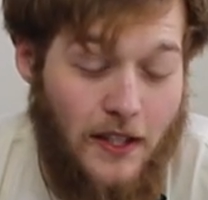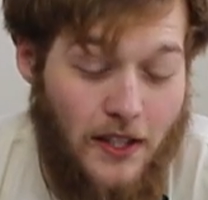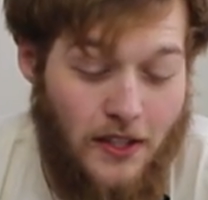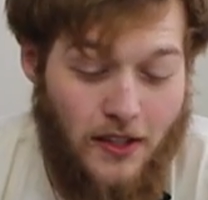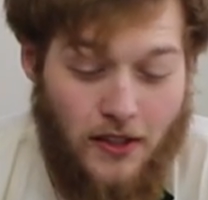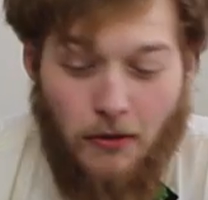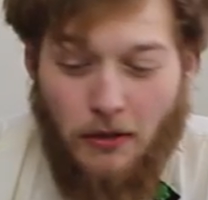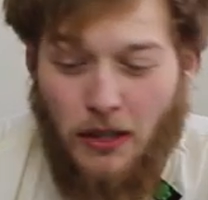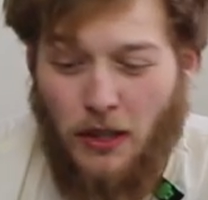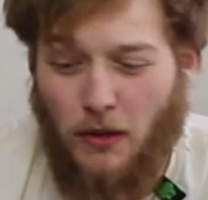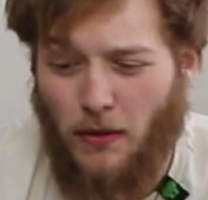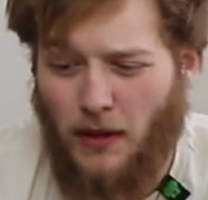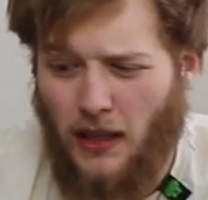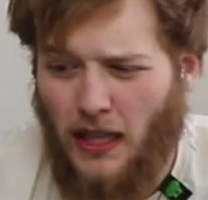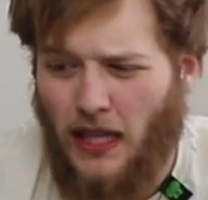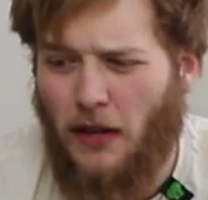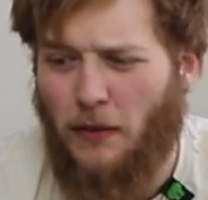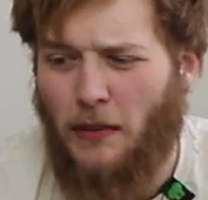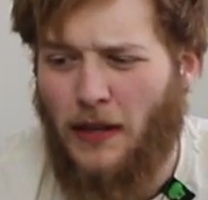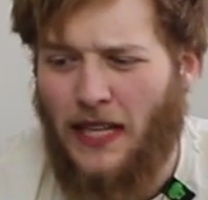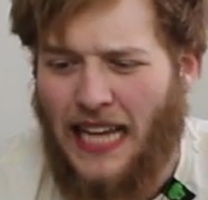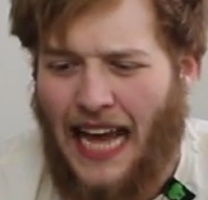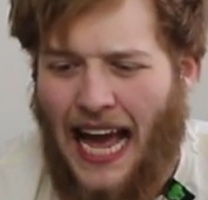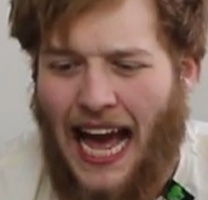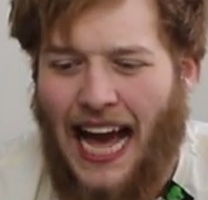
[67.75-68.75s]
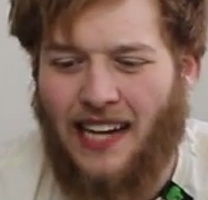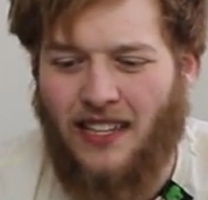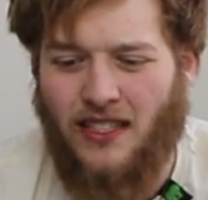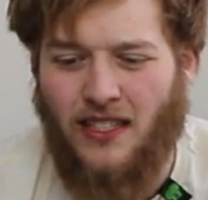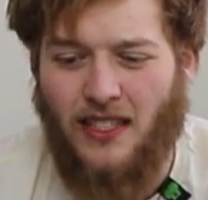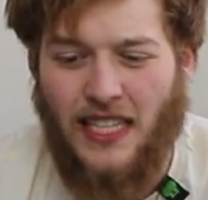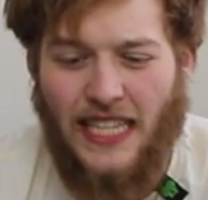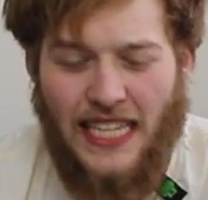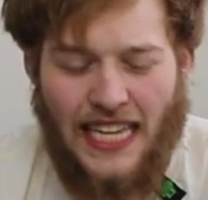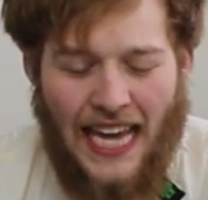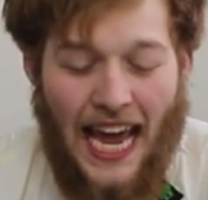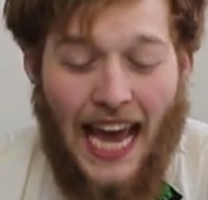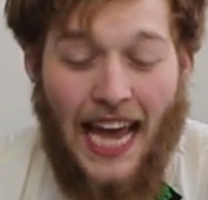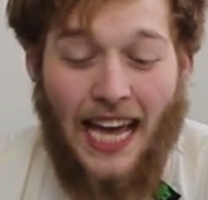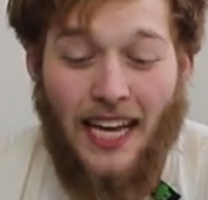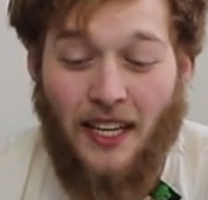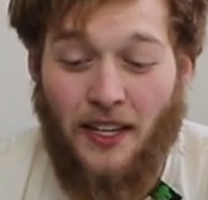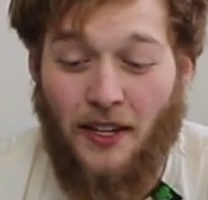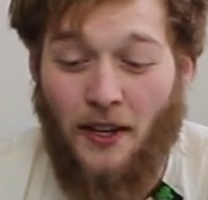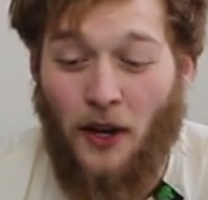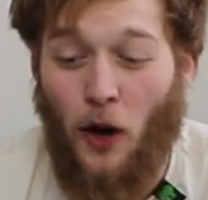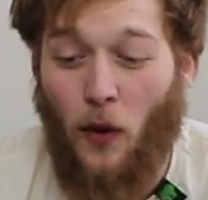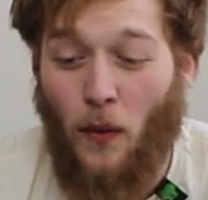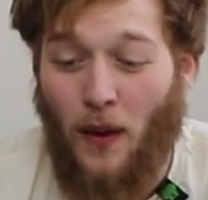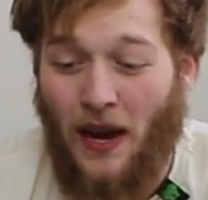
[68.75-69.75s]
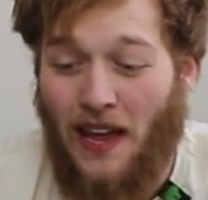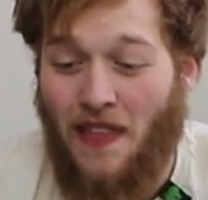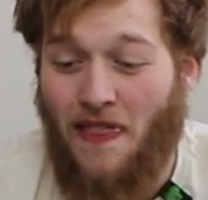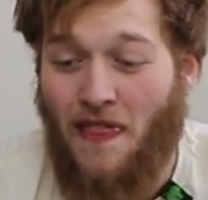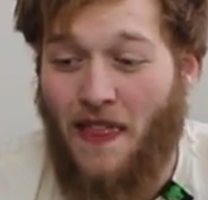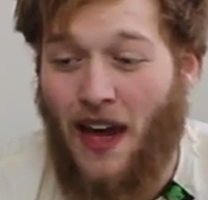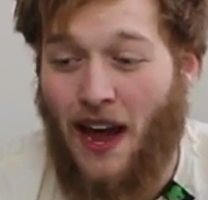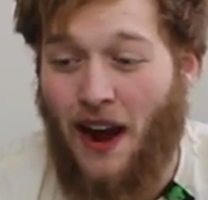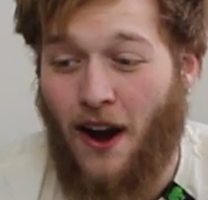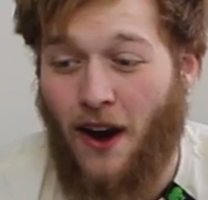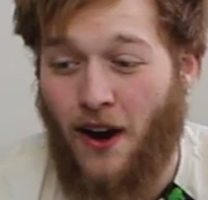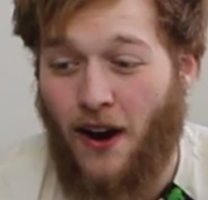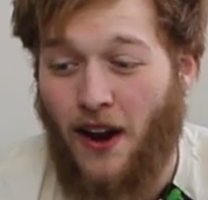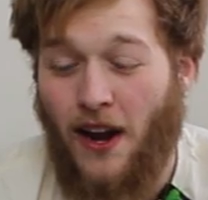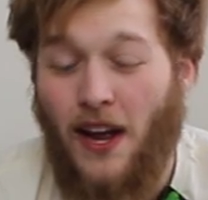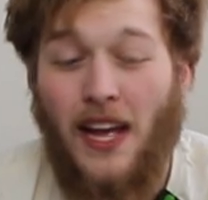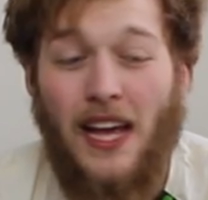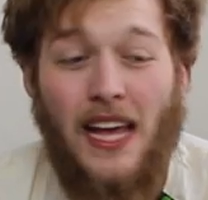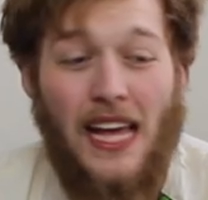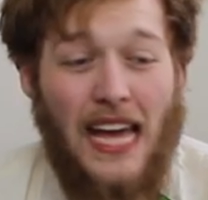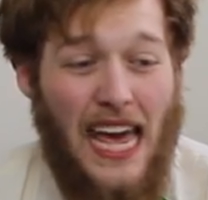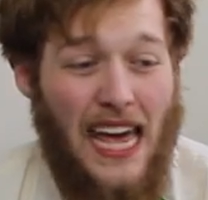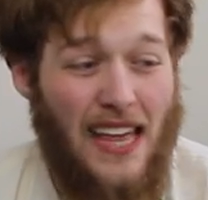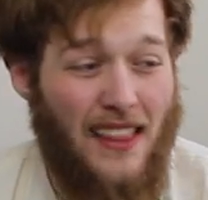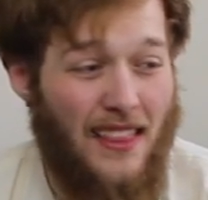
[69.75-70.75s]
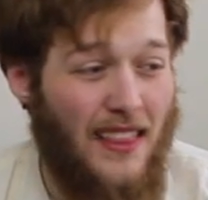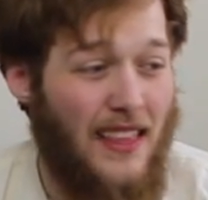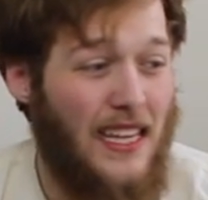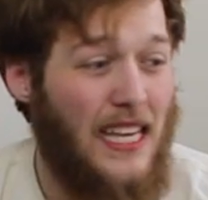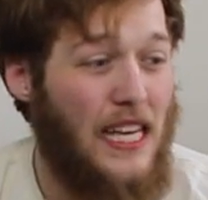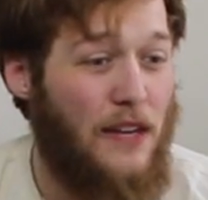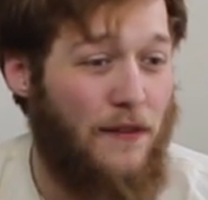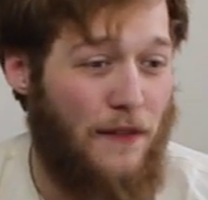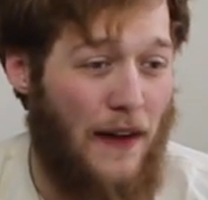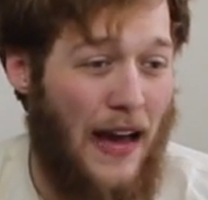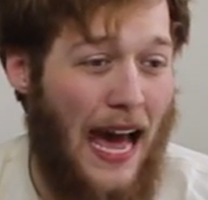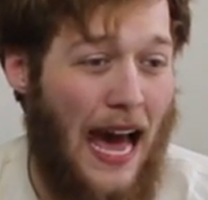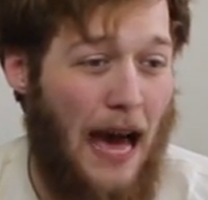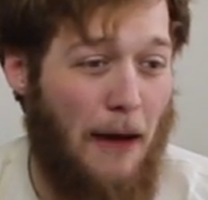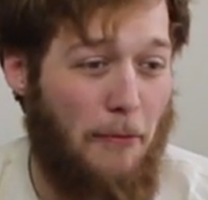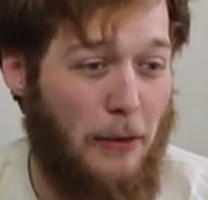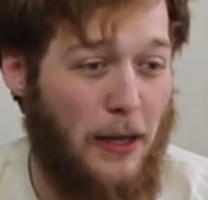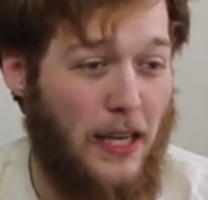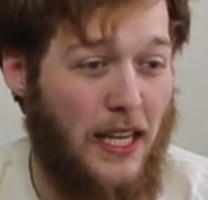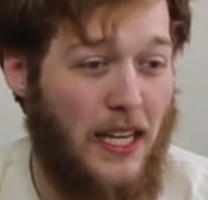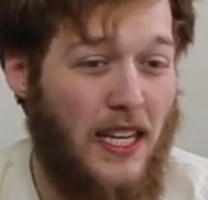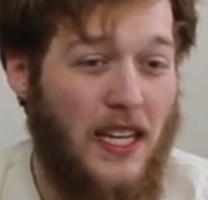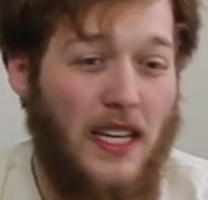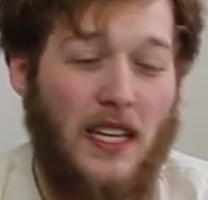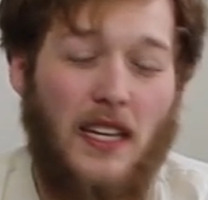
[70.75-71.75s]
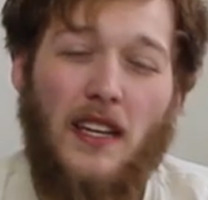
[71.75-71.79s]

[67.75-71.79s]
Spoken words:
So you literally actually can't go in there and leave happy.